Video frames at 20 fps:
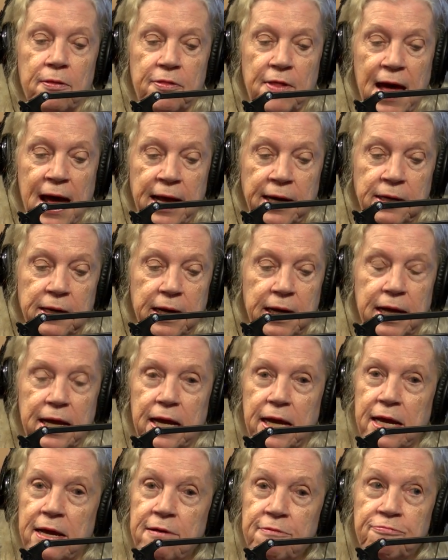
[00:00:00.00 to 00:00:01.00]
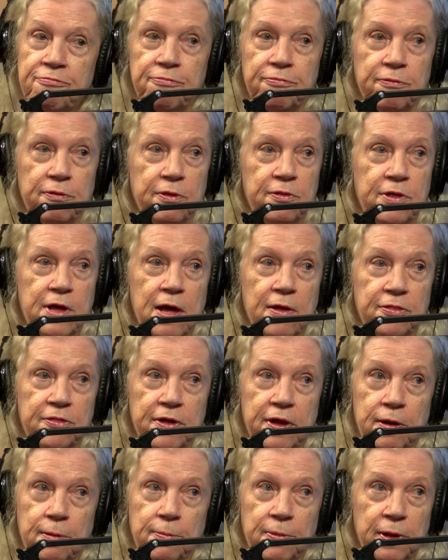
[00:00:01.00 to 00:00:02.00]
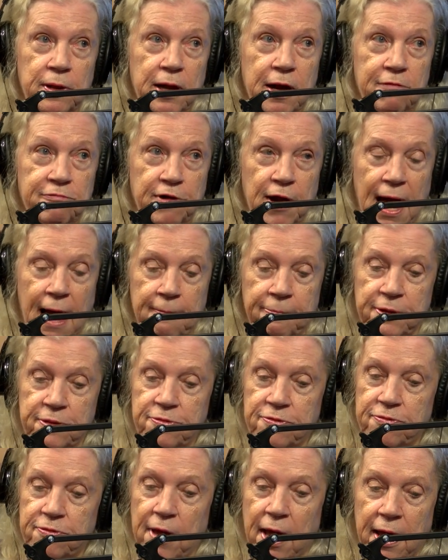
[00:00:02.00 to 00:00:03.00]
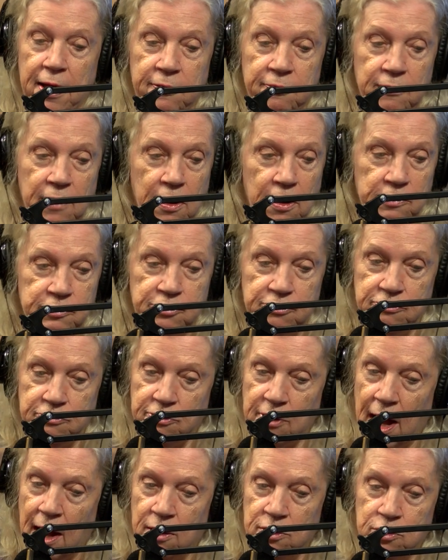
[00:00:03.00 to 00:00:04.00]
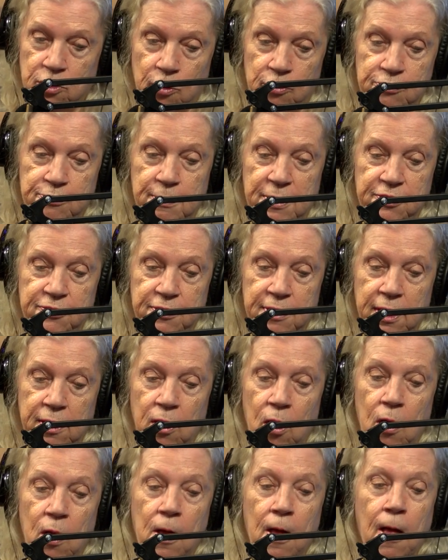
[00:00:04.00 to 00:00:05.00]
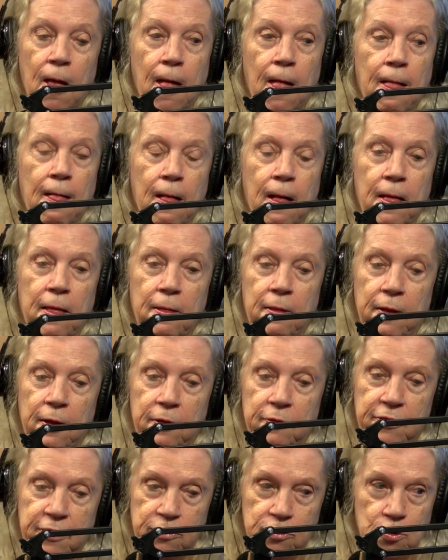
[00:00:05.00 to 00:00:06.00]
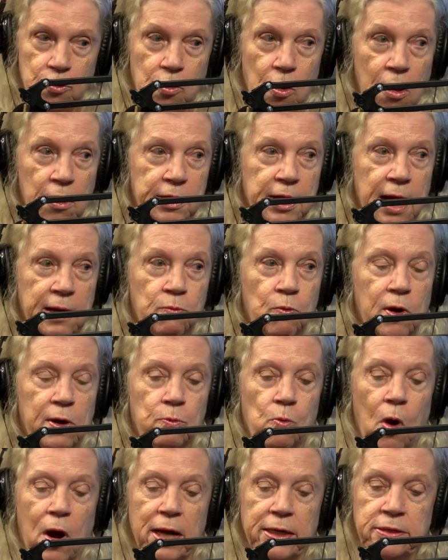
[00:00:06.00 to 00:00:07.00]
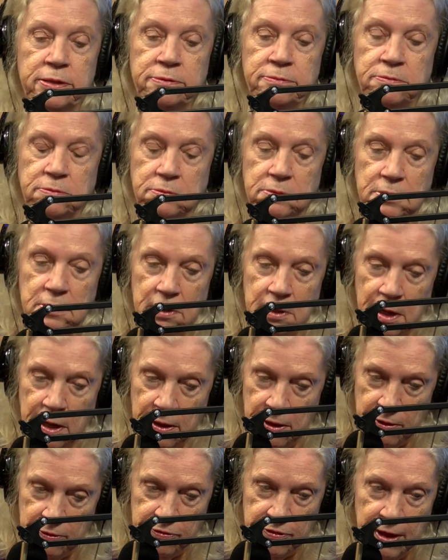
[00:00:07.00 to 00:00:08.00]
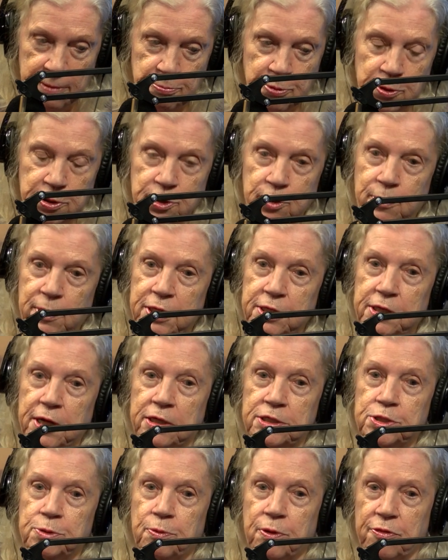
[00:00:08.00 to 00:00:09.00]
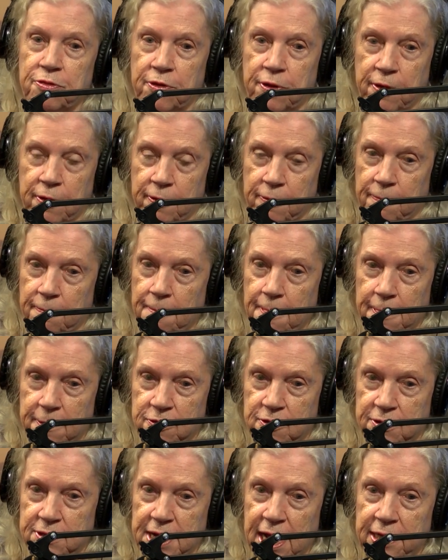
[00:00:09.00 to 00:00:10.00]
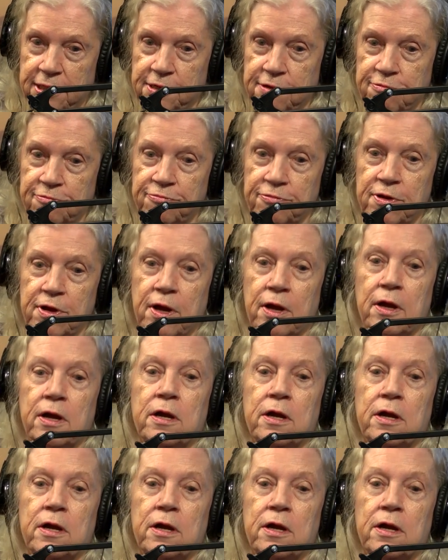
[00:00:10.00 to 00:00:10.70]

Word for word: Then, if the unthinkable ever happens and a child goes missing, you call 911. They put you in touch with a detective